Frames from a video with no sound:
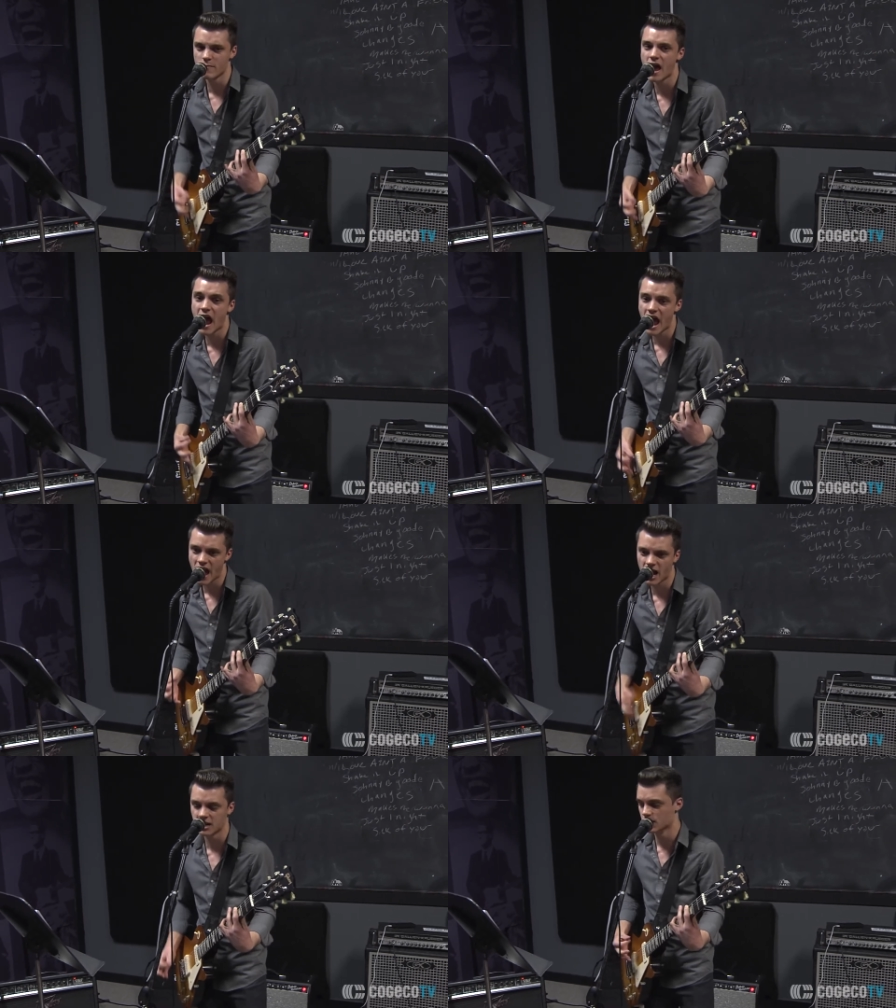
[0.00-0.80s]
Why do you
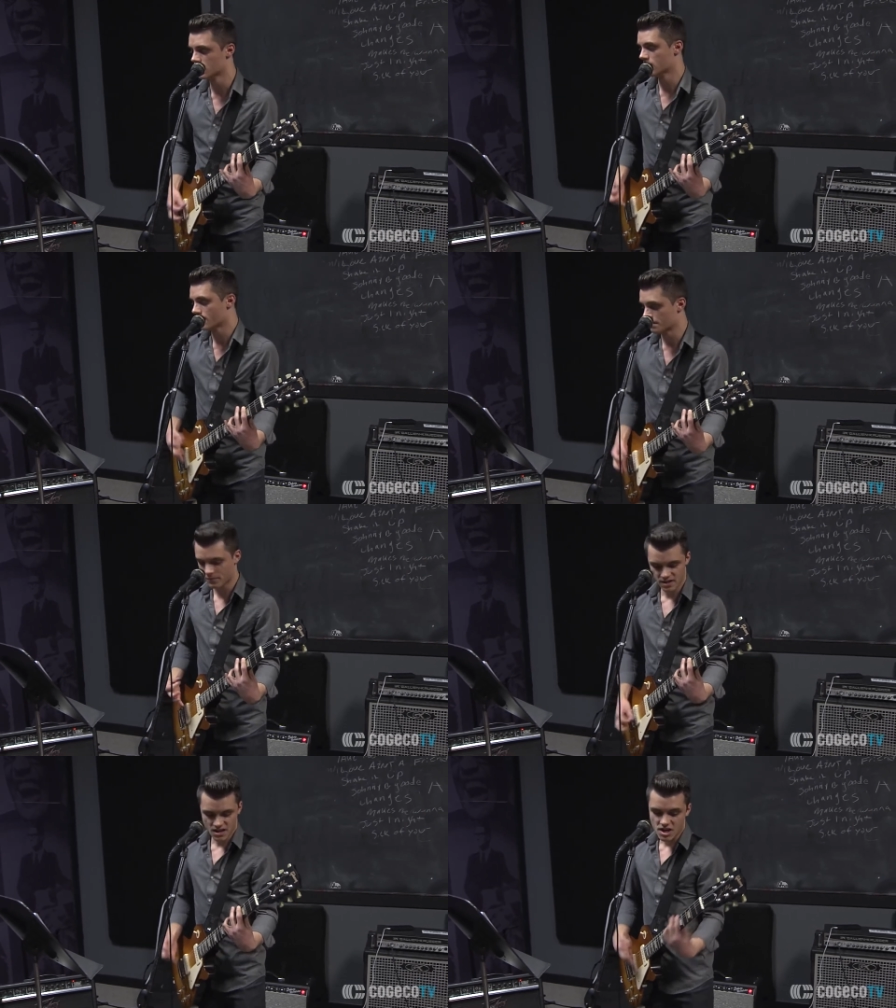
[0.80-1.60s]
think that still
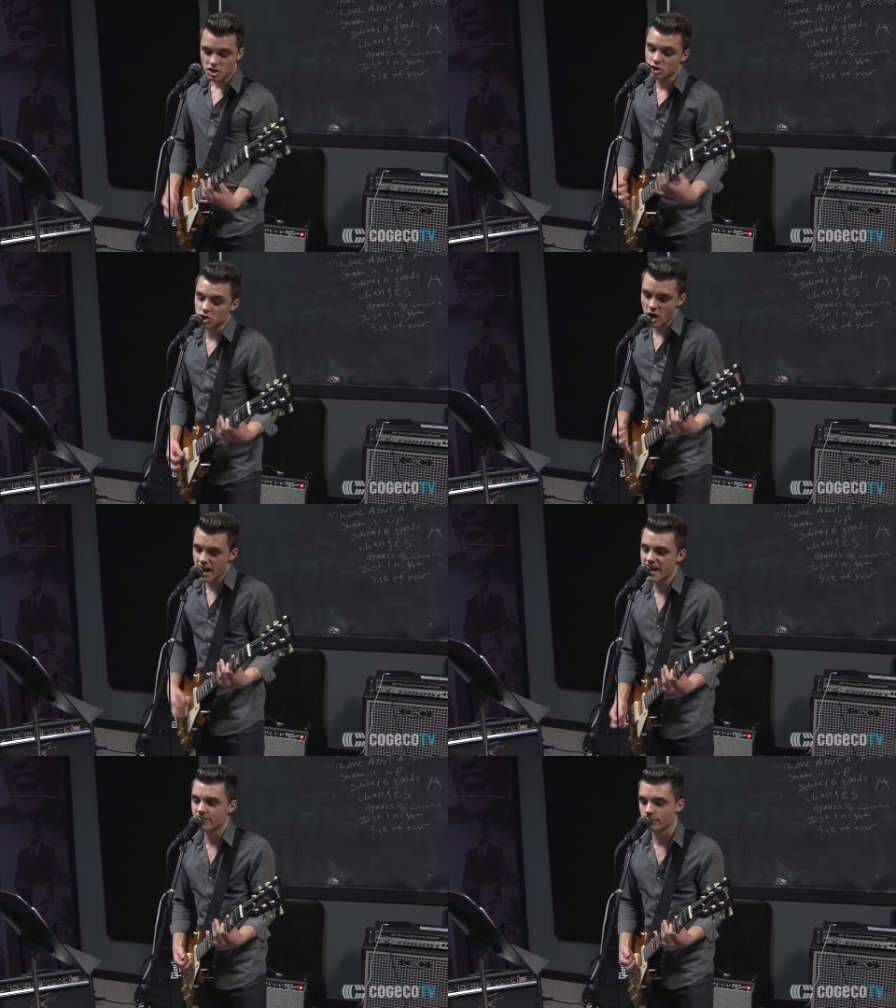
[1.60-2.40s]
resonates for
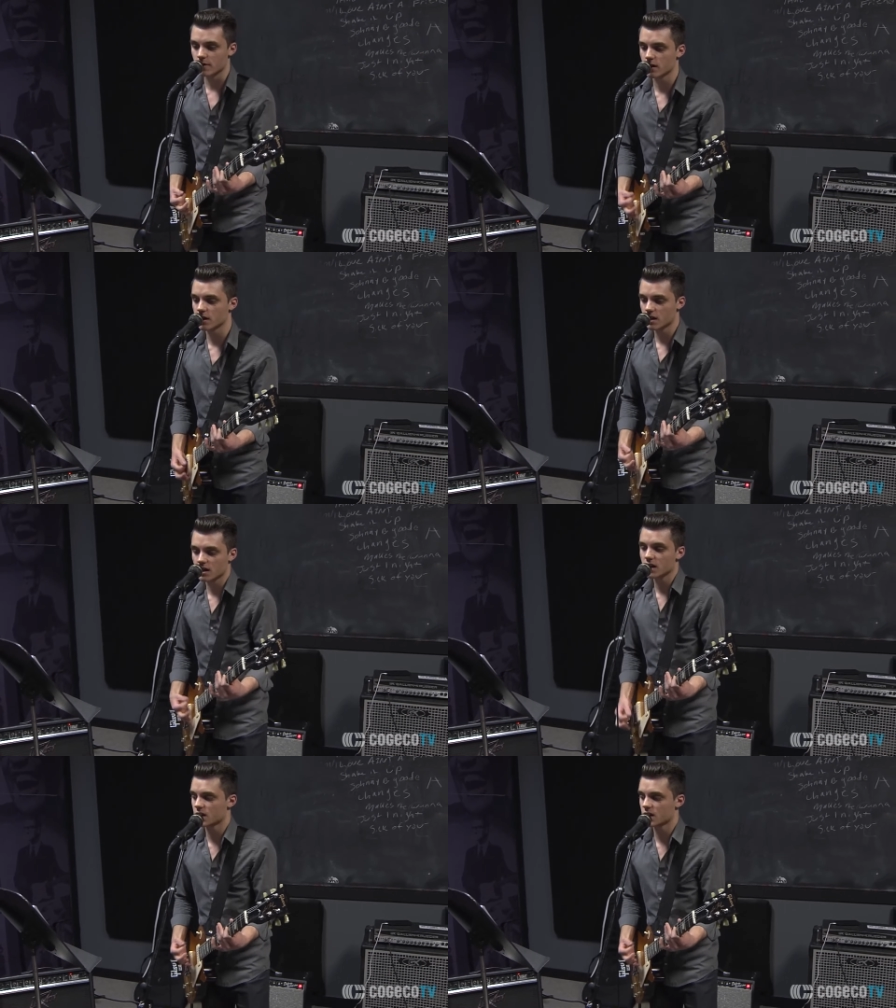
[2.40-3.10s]
young kids your age?